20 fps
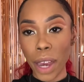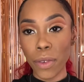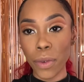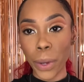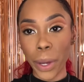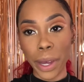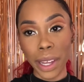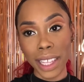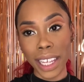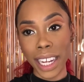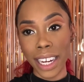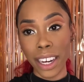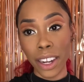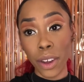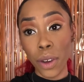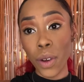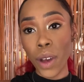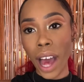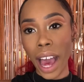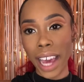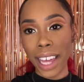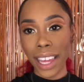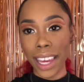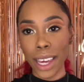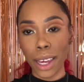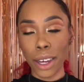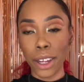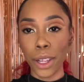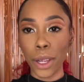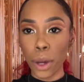Royal Nico Highlight
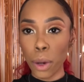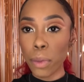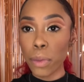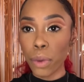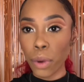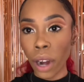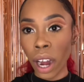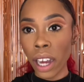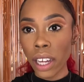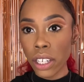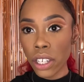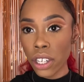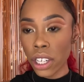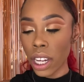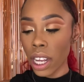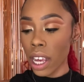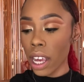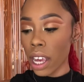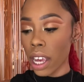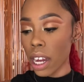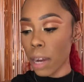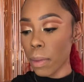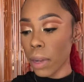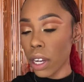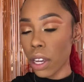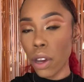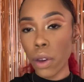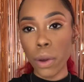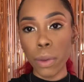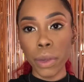and Glow brush, and I'm gonna
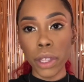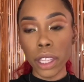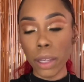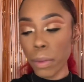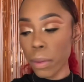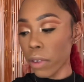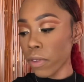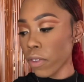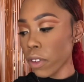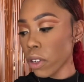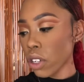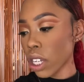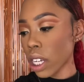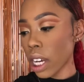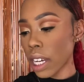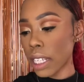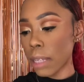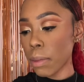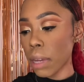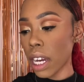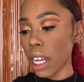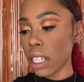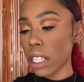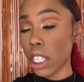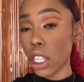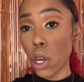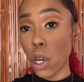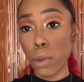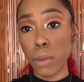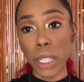go in with the Profusion Cosmetics
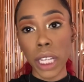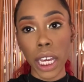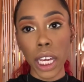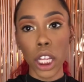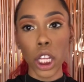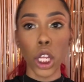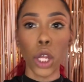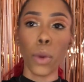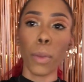Sculpts and Glow